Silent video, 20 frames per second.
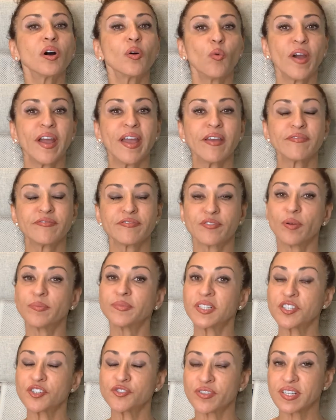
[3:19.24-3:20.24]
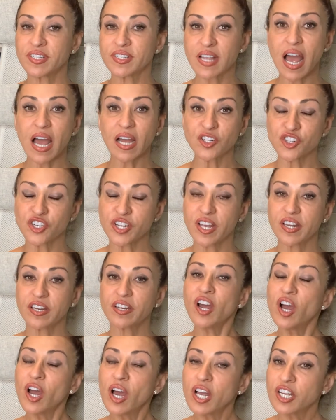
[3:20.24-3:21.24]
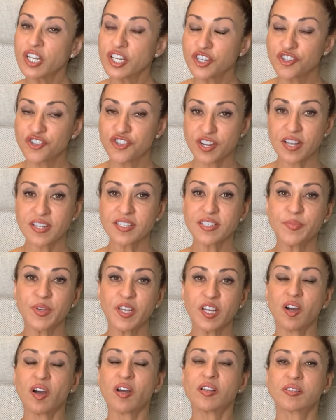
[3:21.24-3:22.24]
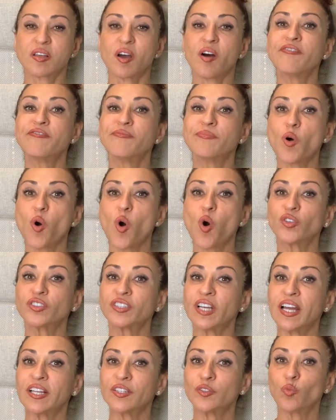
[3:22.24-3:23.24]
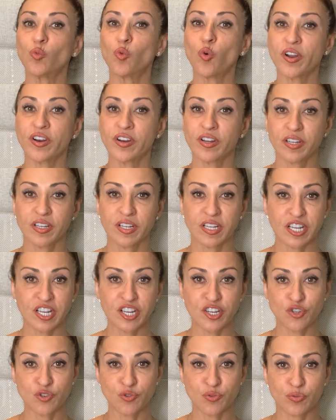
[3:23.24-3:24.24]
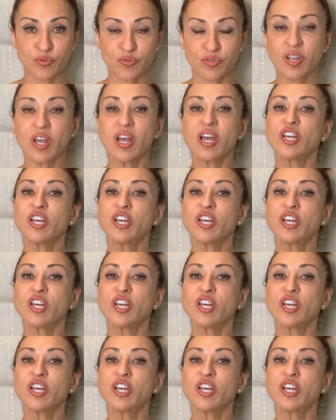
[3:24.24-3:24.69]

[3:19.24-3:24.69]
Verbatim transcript: away from the transaction just because of mold and water issues.